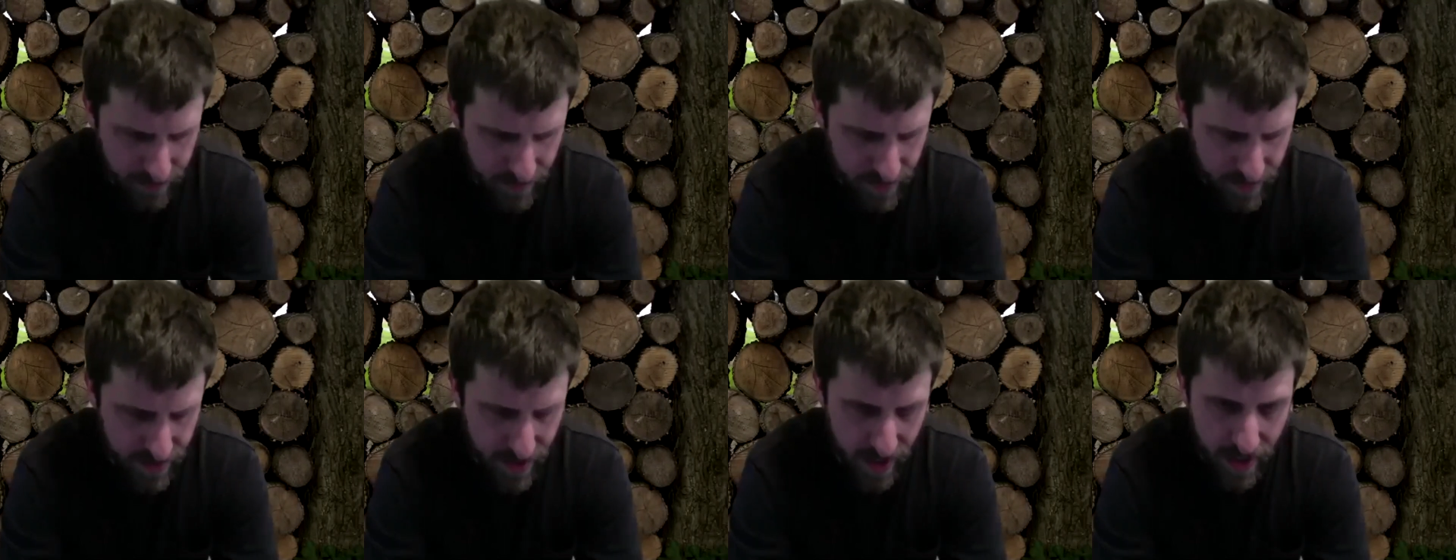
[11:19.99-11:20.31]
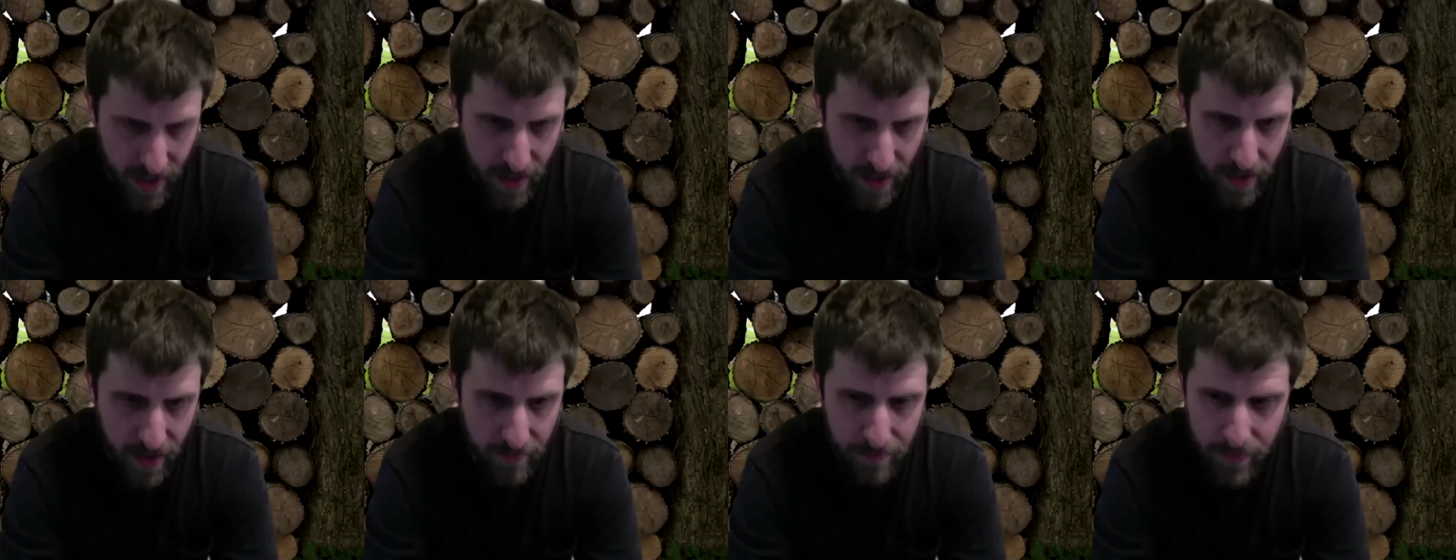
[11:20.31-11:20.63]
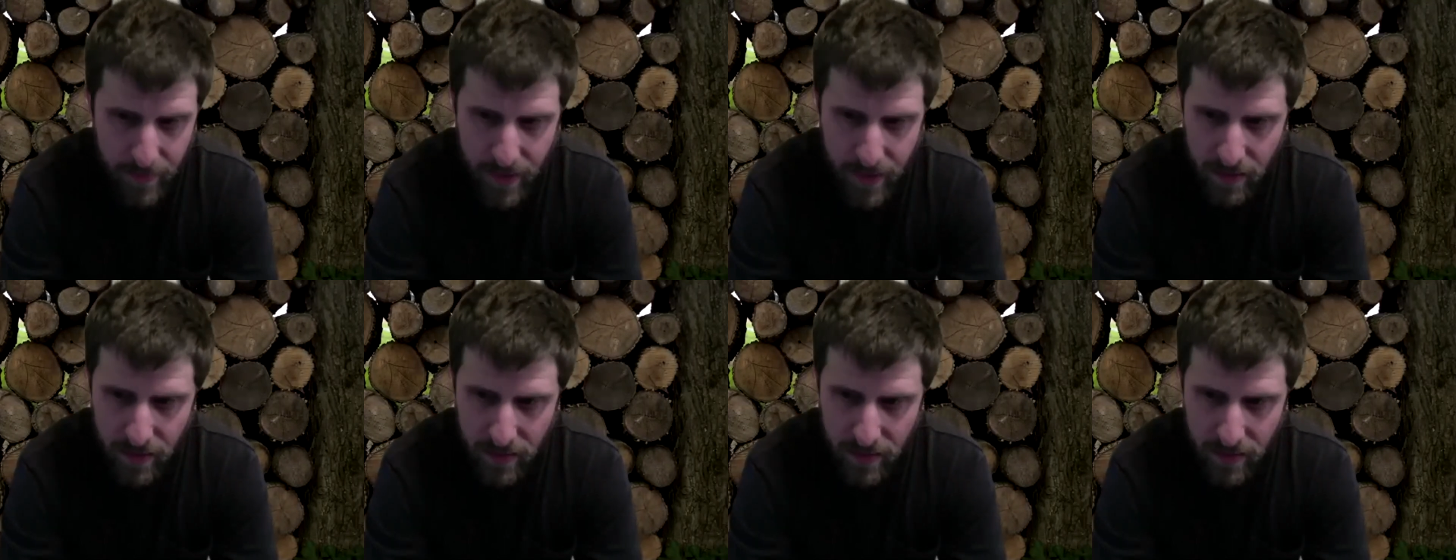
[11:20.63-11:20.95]
stand-up
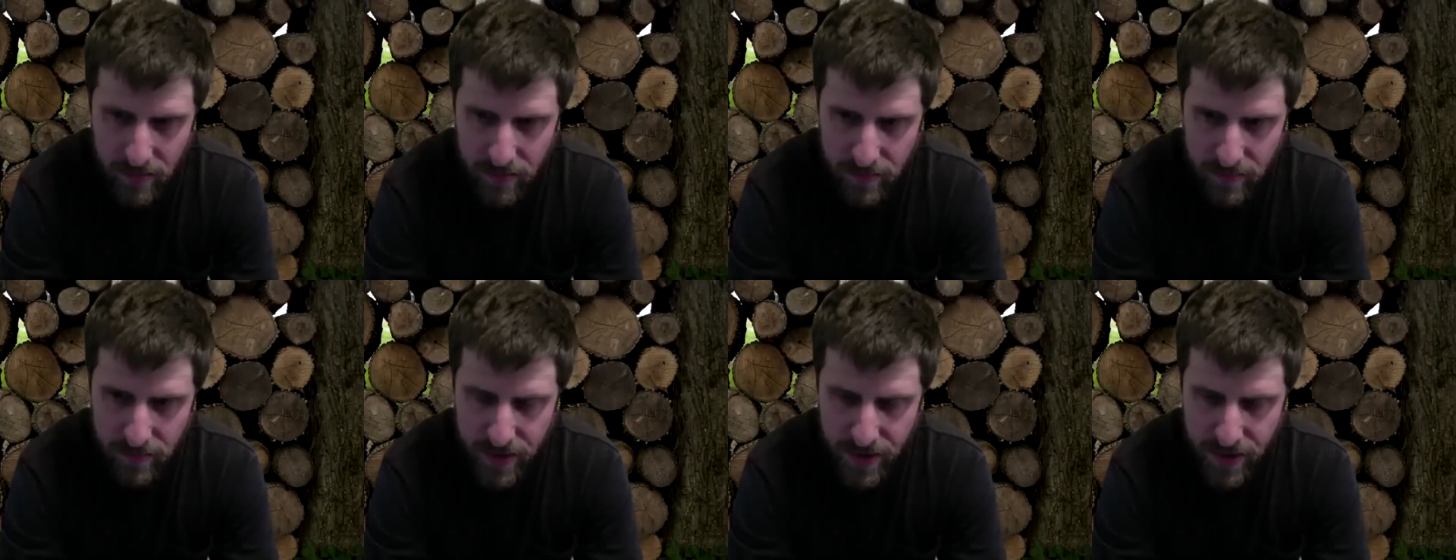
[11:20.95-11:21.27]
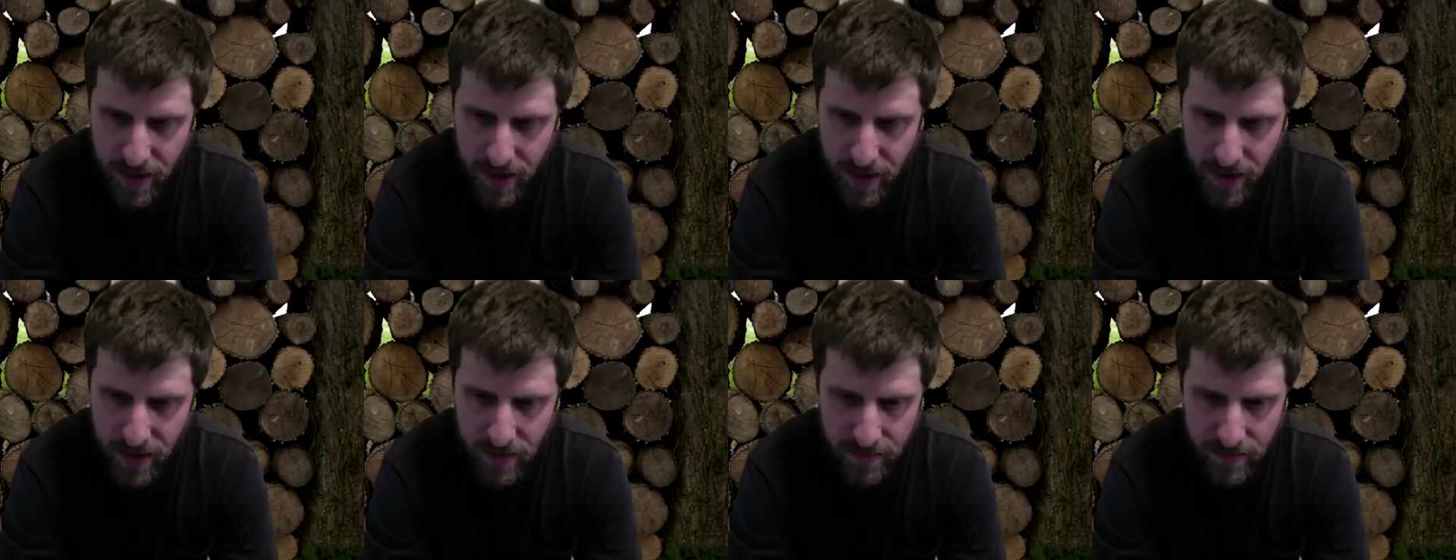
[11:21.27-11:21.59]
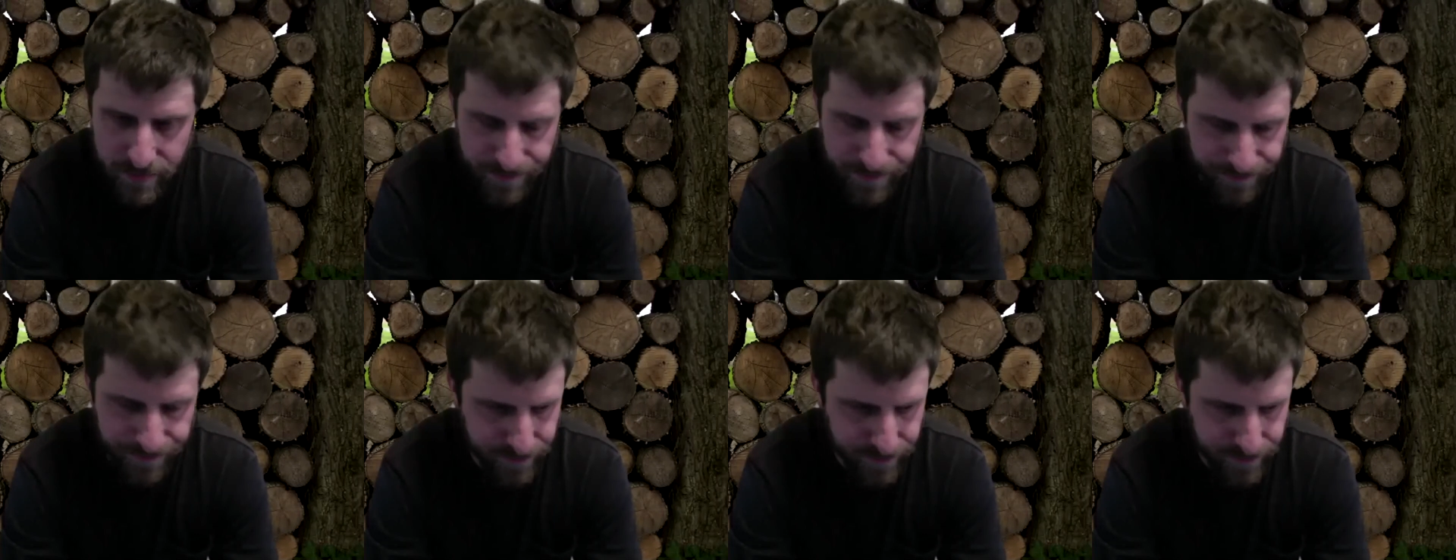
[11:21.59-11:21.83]
mill machine.